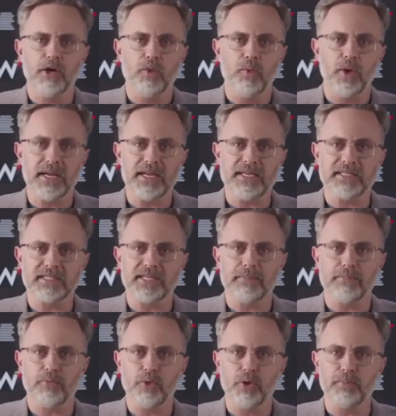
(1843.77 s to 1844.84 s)
what is the
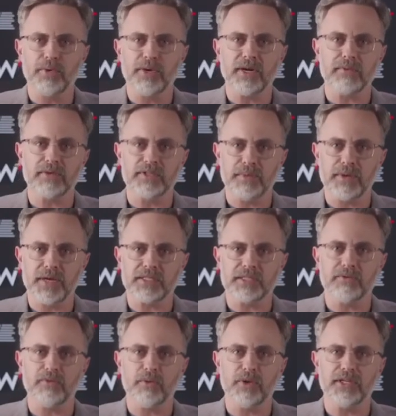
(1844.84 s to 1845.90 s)
appropriate
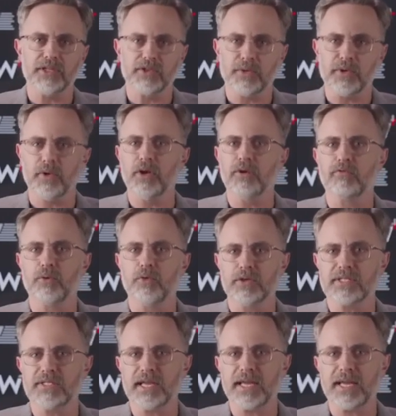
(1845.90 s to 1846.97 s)
response for Israel. Of
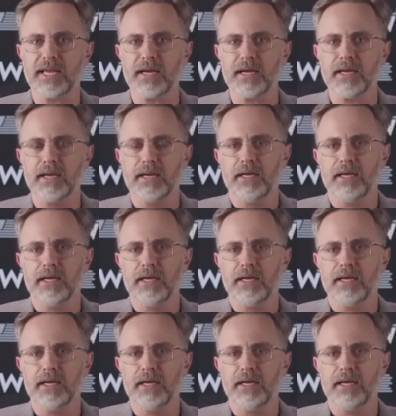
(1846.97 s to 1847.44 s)
course they can.